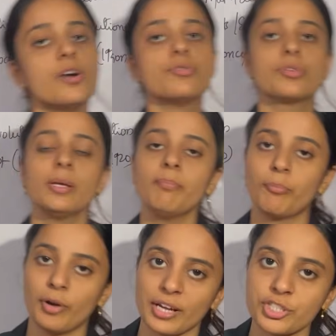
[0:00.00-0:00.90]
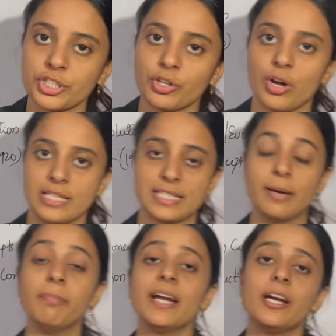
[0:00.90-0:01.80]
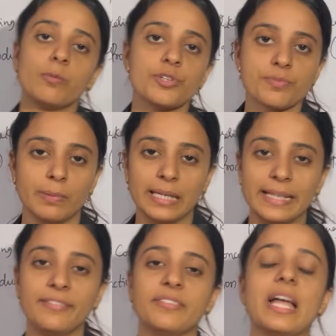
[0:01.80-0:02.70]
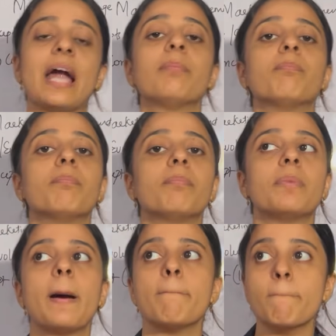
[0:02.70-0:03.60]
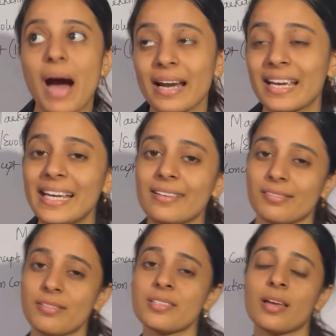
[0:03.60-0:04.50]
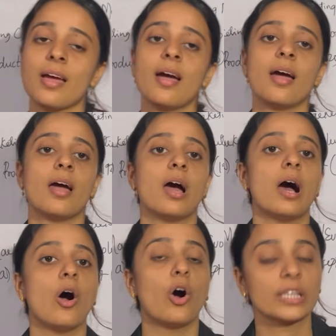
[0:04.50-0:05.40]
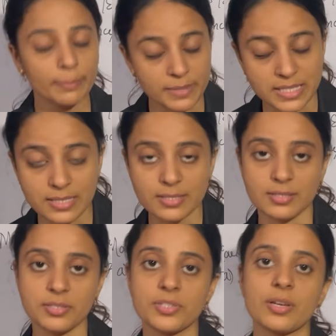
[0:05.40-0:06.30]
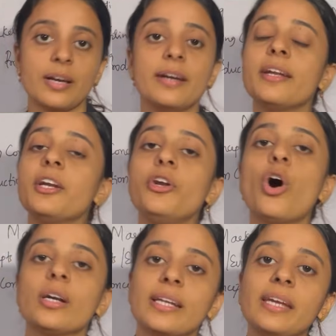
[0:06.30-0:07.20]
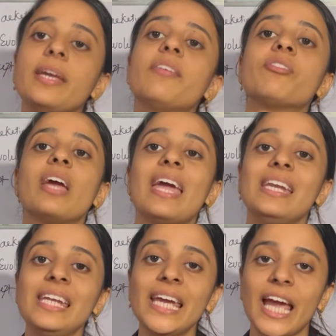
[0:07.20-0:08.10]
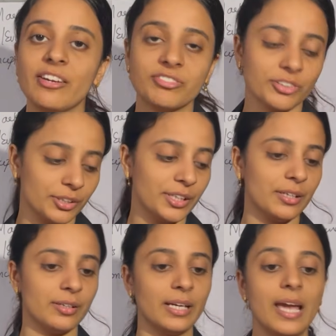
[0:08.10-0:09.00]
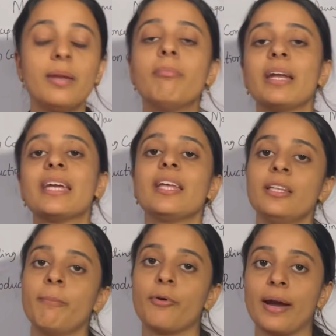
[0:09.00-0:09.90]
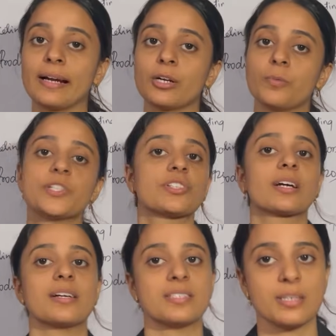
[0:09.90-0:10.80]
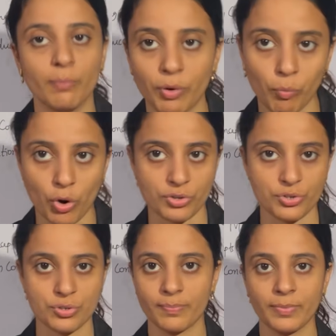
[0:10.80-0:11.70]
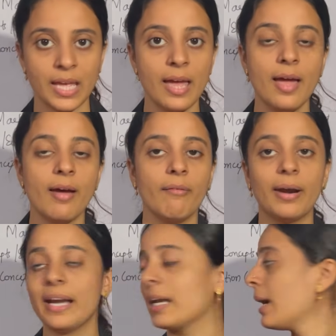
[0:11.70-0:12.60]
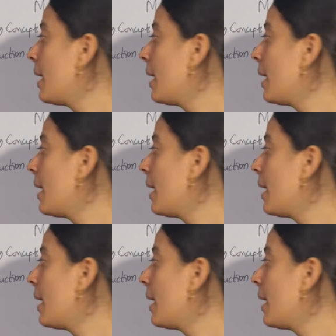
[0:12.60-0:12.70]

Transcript: So in production concept, it was believed that marketers or the businesses did not give any effort in bringing the product which the customer wants, right?